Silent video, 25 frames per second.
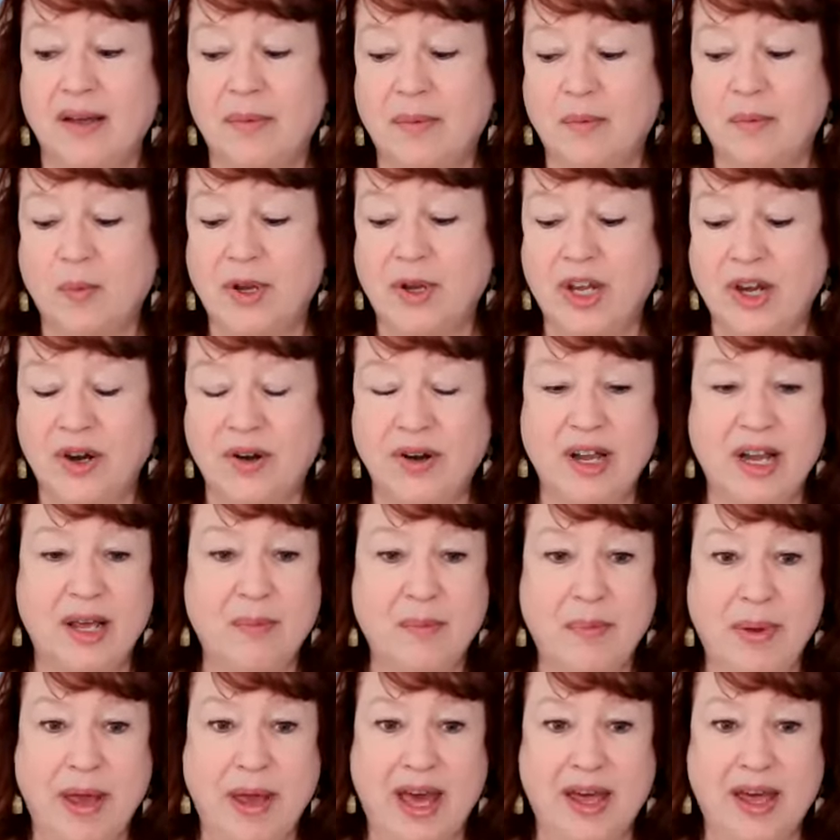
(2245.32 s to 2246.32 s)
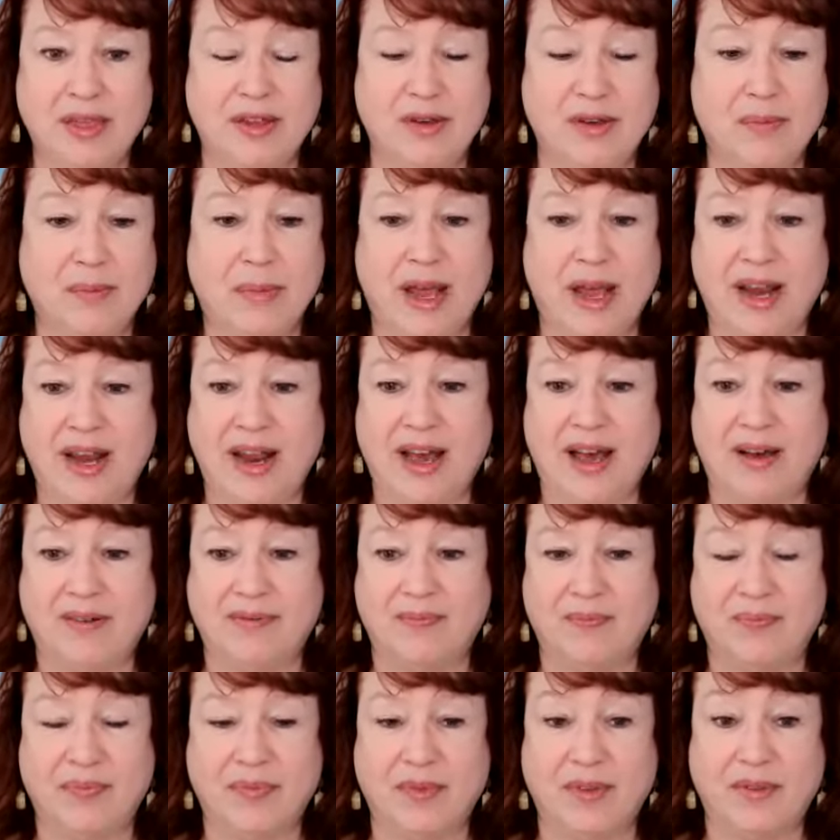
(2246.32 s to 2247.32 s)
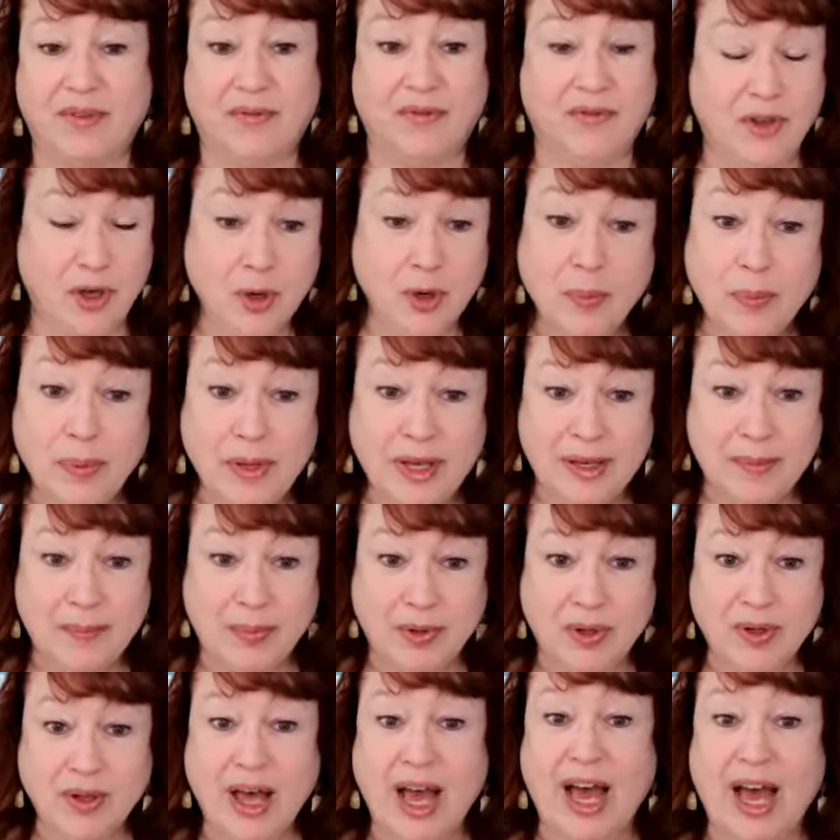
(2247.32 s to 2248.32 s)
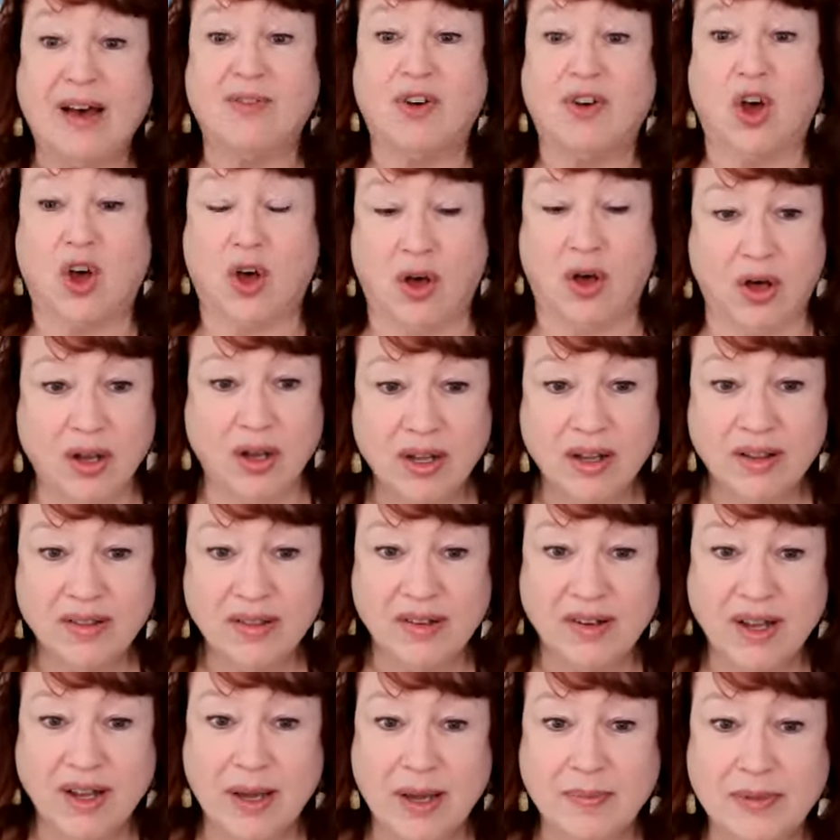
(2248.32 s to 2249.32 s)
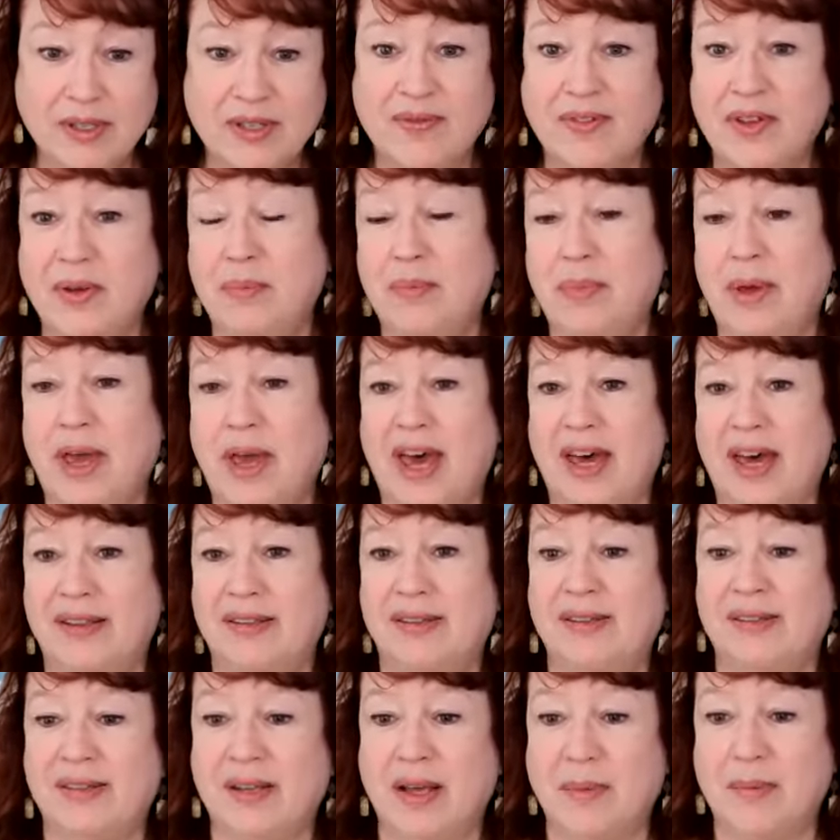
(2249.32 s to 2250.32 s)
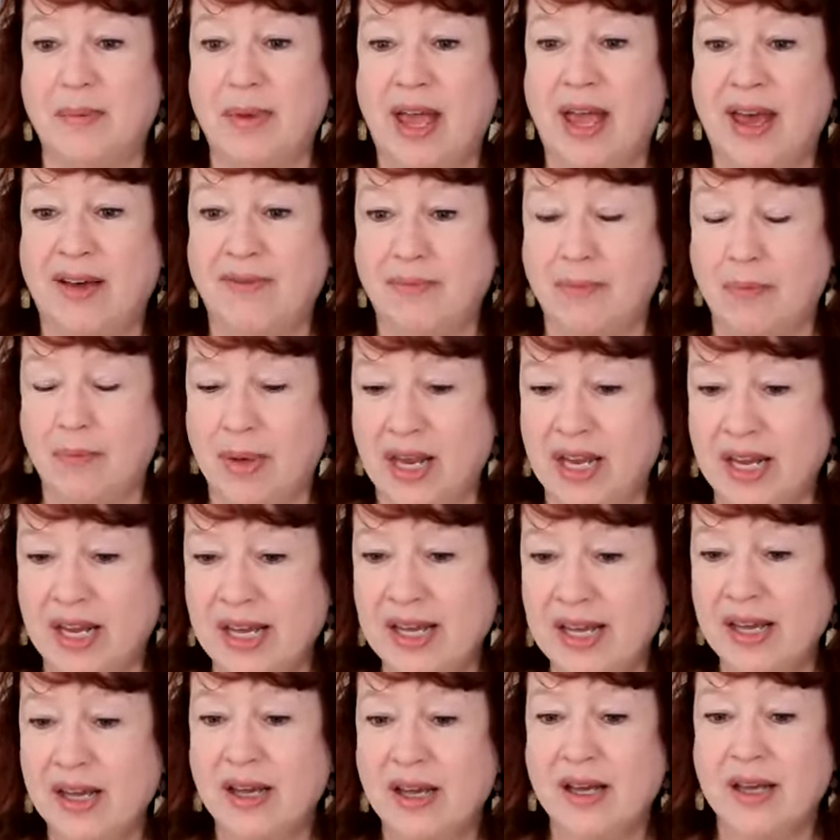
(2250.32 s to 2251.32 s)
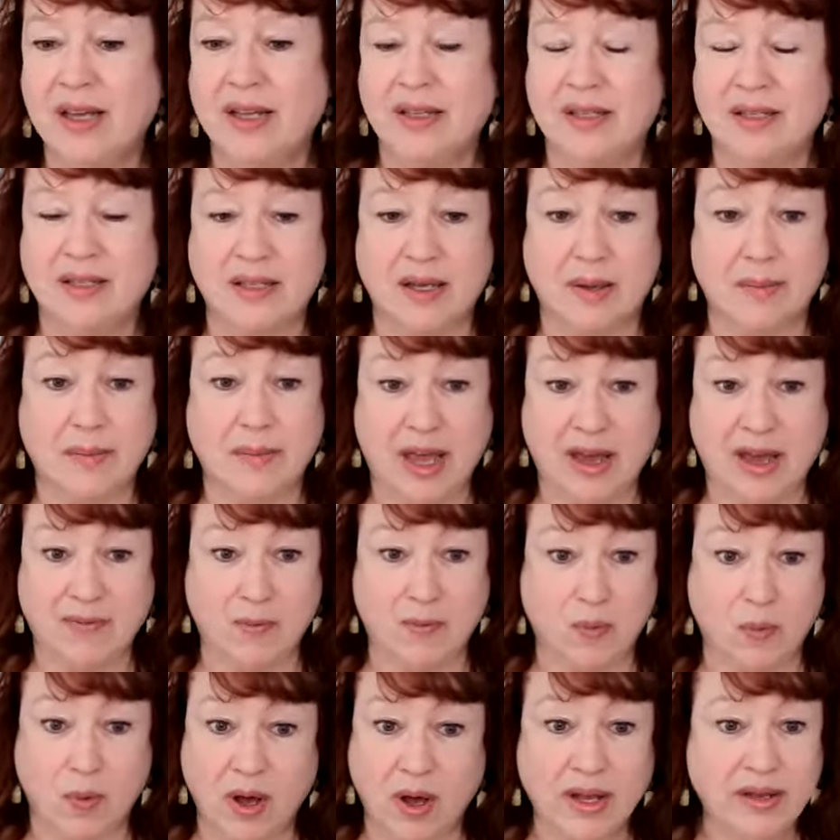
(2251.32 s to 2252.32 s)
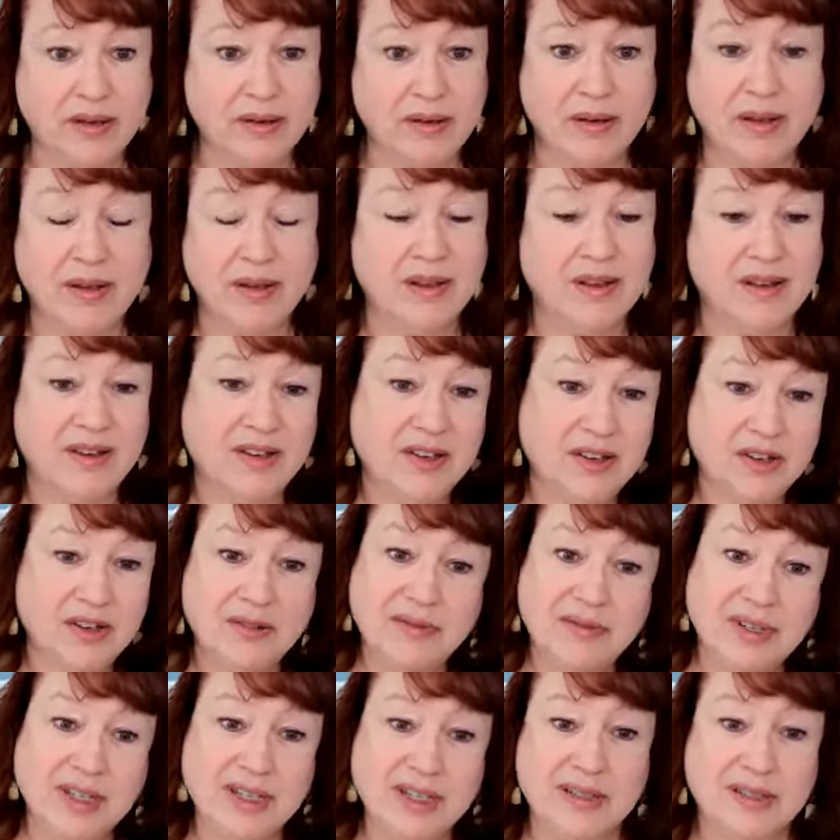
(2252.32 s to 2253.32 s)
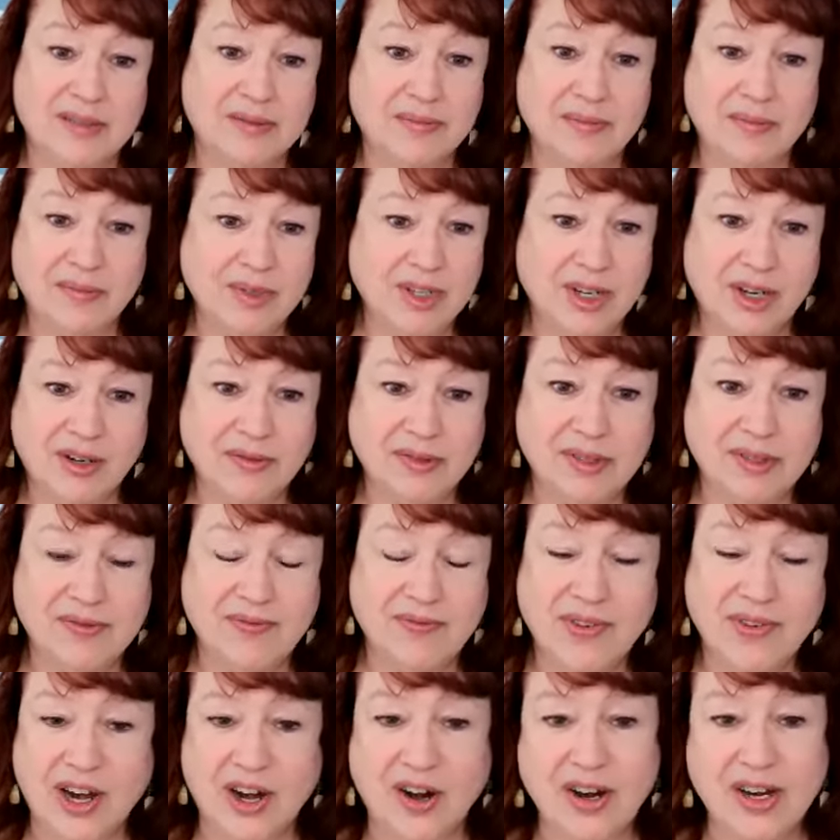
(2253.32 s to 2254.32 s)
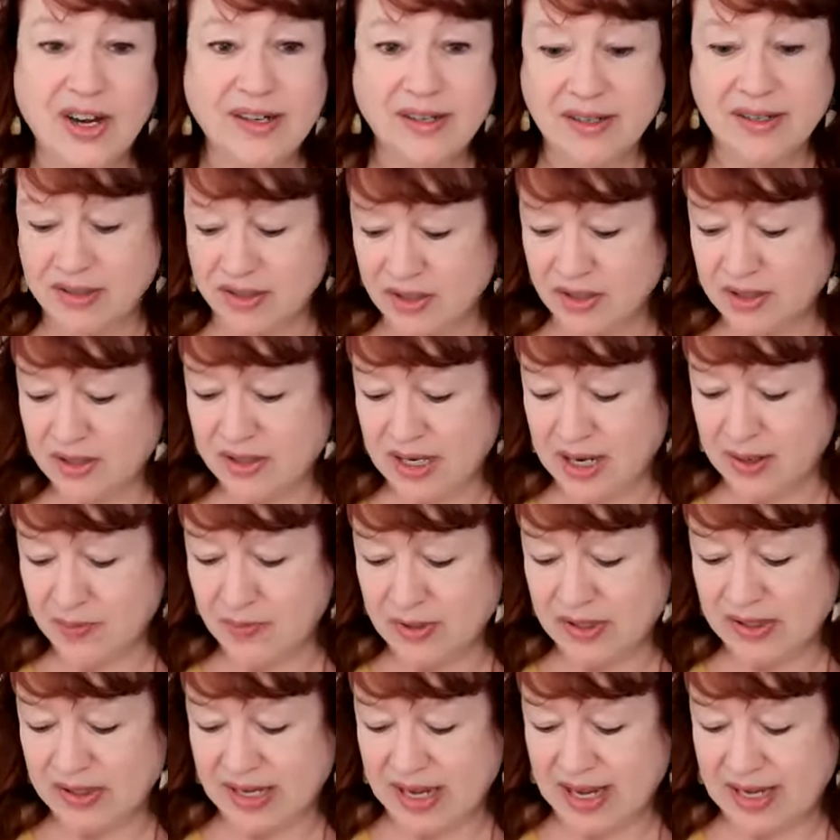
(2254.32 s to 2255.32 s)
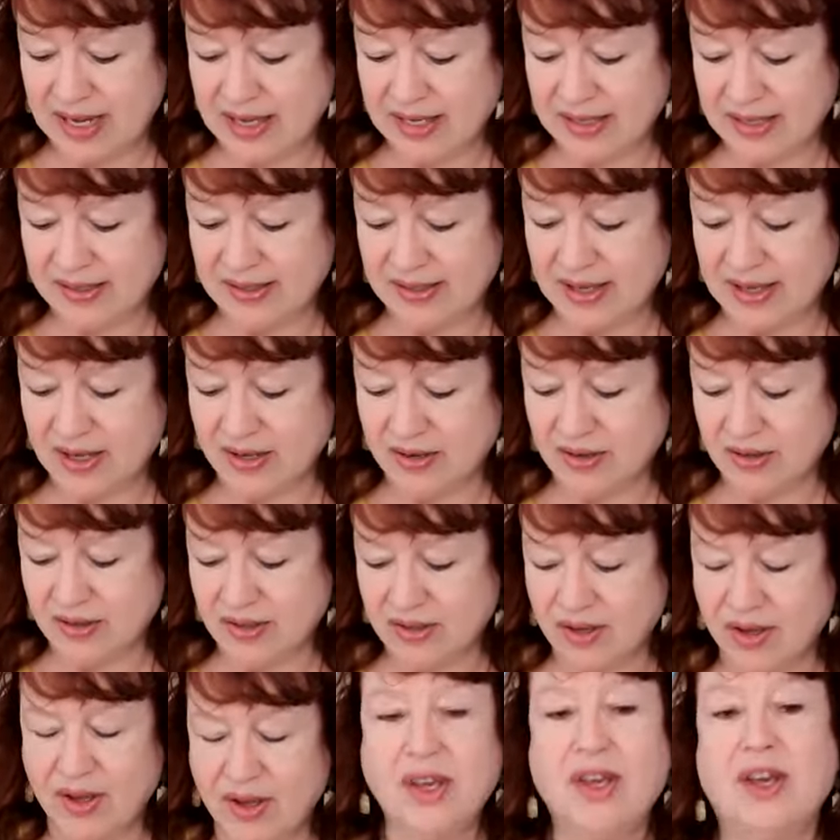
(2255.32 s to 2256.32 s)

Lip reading: when you're an empath, you might have a few people have all of the types of empaths. Some have many, some have one. It's varied, just same with psychic skills.